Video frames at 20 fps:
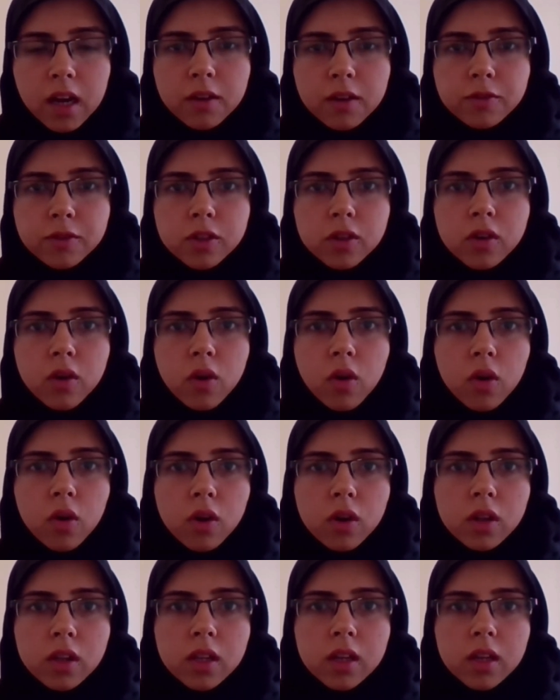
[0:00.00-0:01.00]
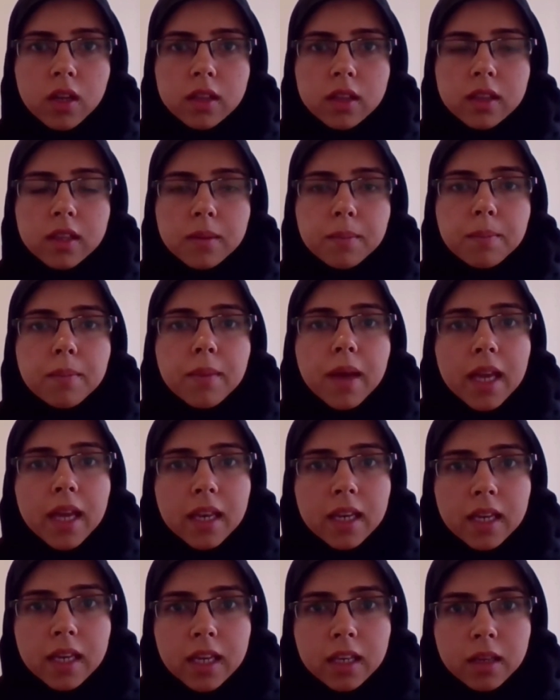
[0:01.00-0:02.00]
after all the
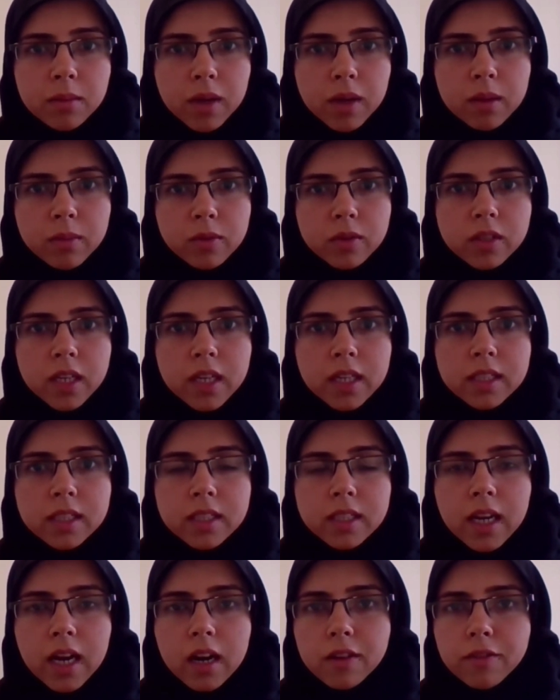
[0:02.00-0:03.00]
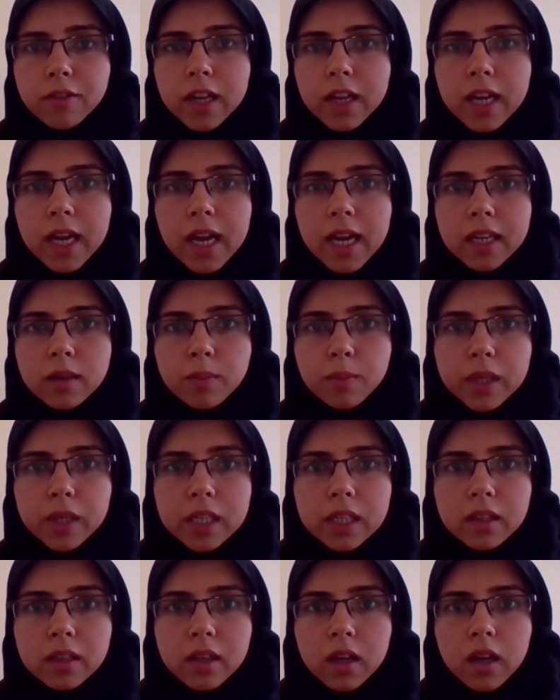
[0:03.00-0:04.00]
men in Imam Hussein's caravan had
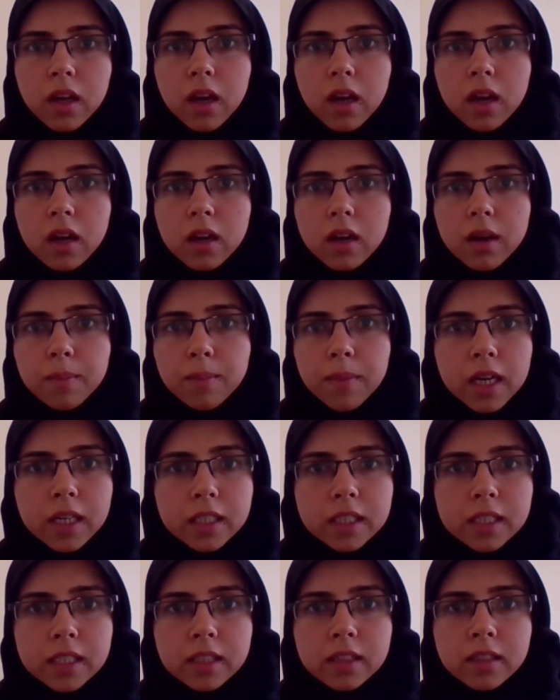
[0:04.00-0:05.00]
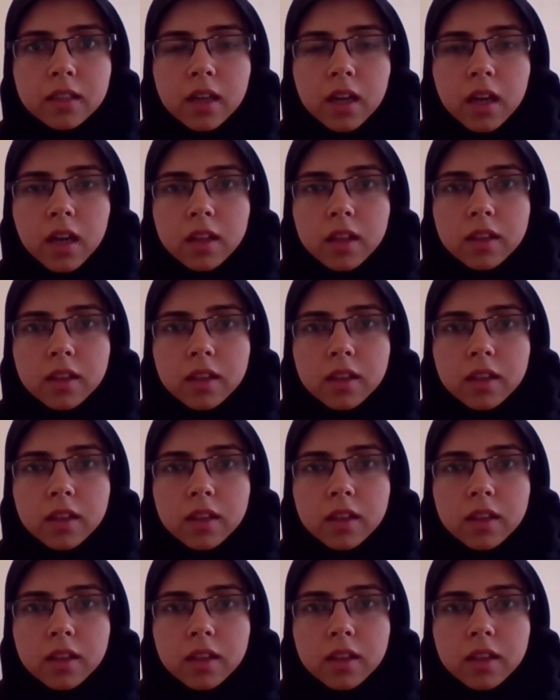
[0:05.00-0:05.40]
been uh, martyred,